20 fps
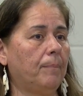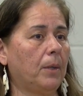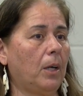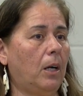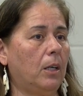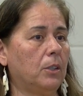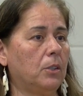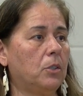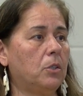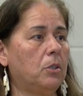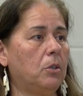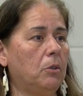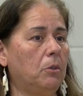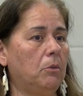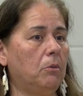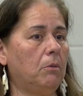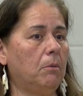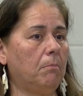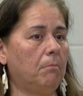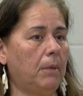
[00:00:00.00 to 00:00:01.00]
on
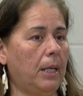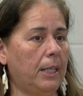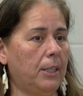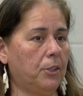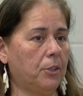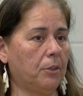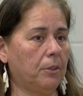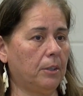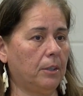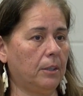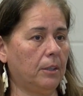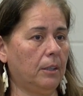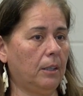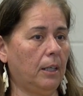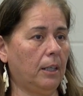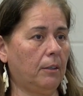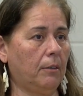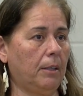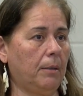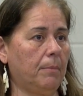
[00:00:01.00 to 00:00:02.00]
two major
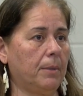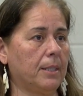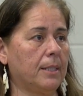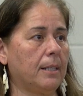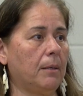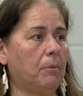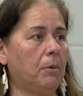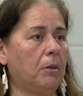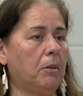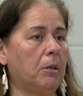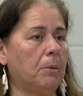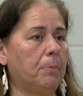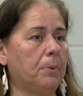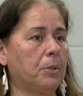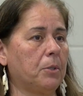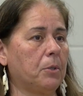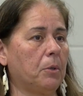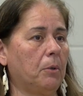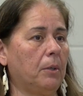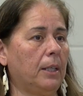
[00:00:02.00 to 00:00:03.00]
agreements that we were
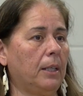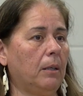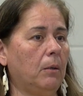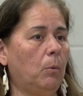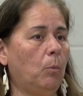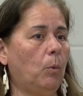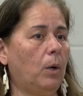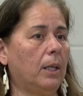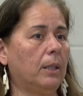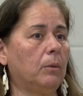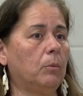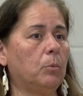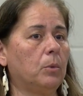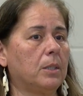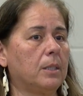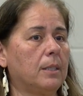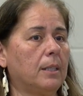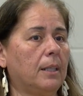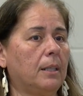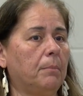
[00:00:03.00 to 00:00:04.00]
pursuing. One
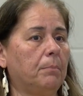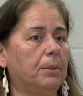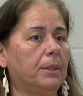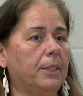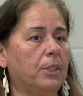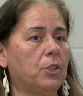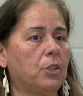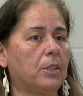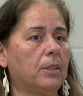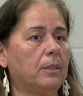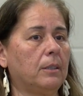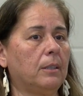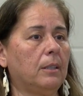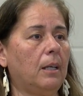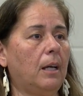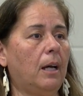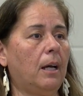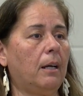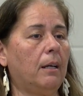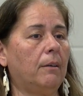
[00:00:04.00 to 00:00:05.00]
was the completion
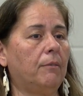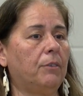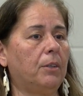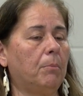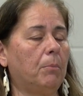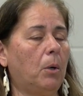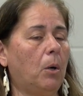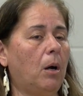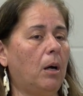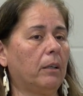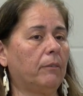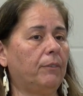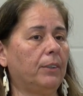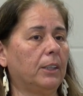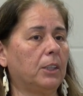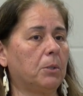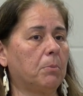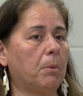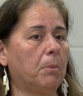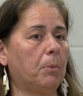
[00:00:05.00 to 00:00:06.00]
of the Mohawk
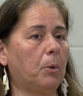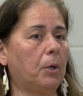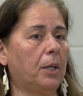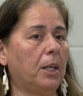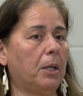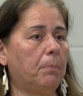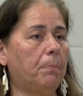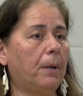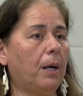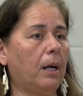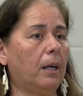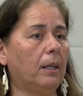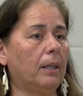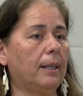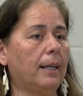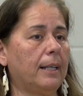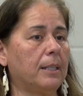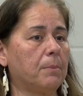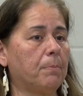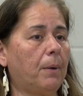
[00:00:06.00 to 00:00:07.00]
Village Memorial Park
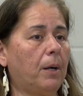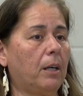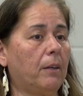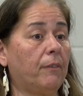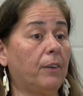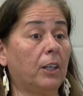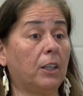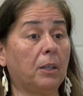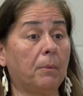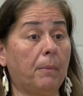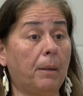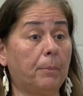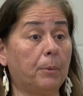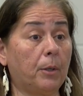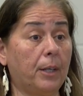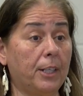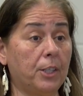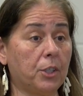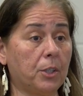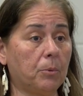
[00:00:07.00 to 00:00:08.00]
as part of our
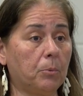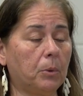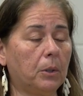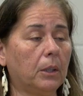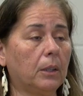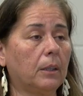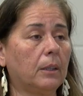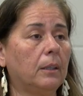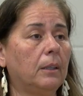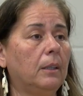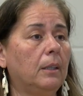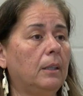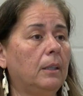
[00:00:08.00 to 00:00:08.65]
commemoration work,